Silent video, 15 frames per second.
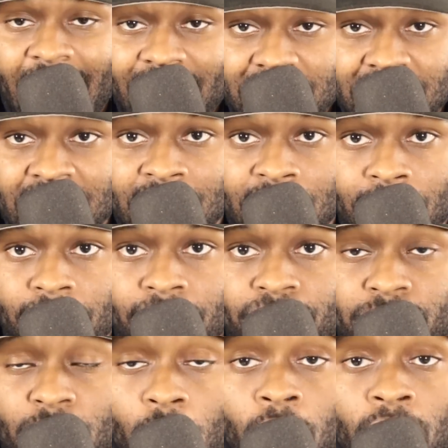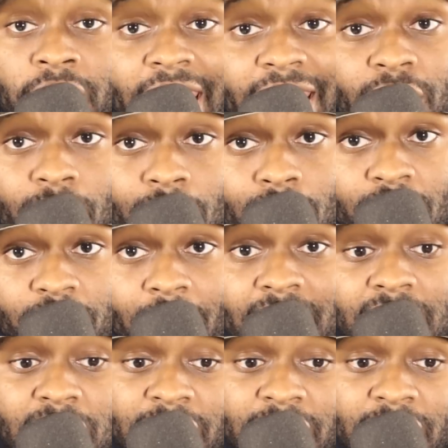at them on a curve, right?